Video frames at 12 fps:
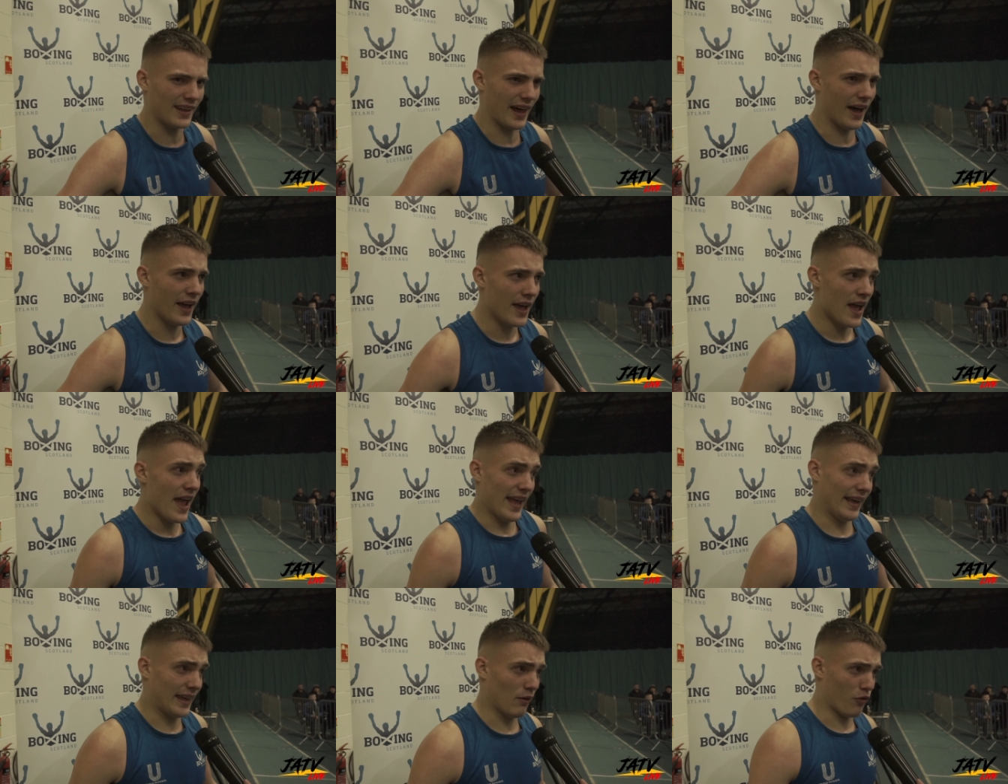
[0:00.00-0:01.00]
like he
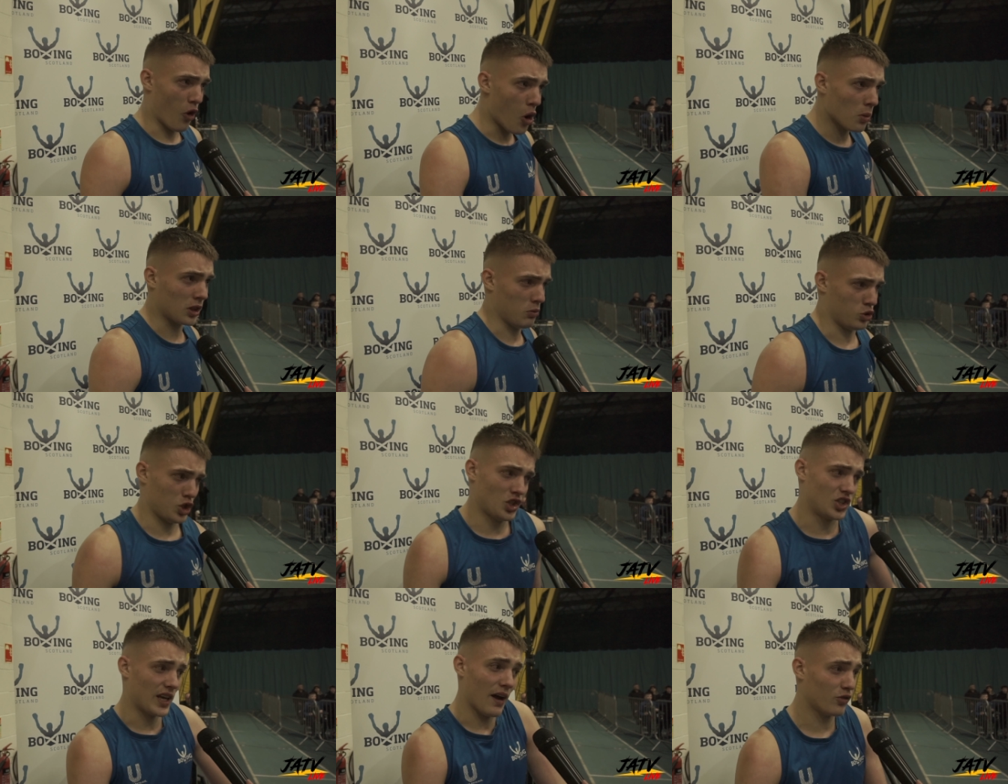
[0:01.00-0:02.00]
came forward. He was
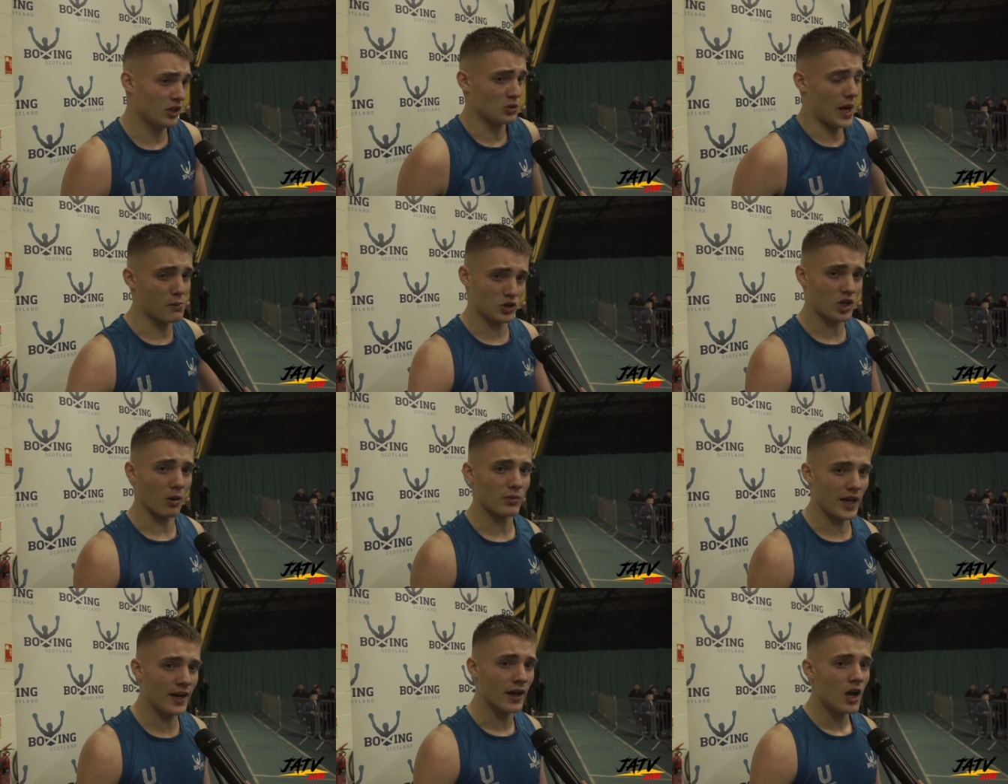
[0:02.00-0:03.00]
just skiffing as I was coming
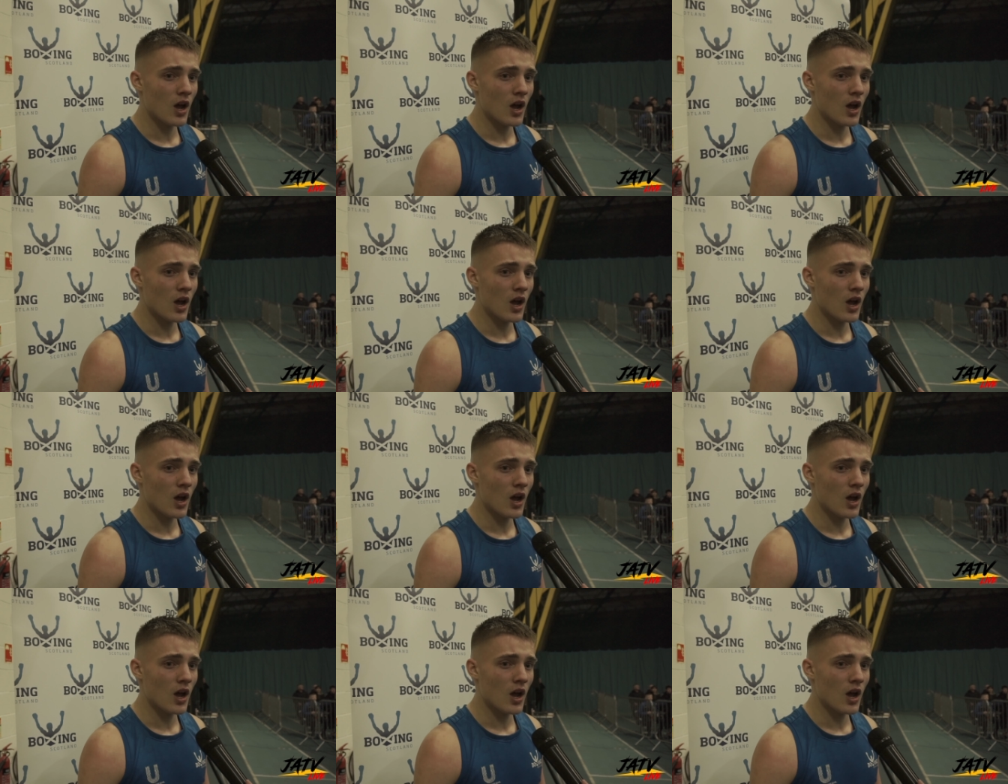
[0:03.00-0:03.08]
in.